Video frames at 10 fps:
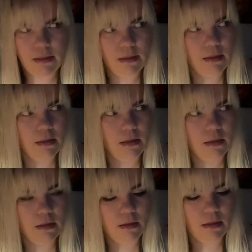
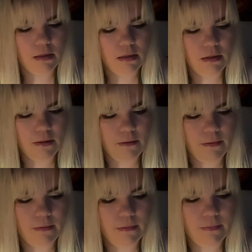
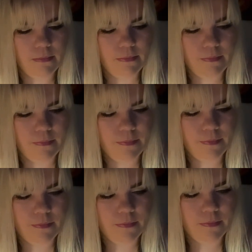
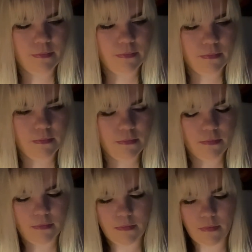No one is speaking in this clip.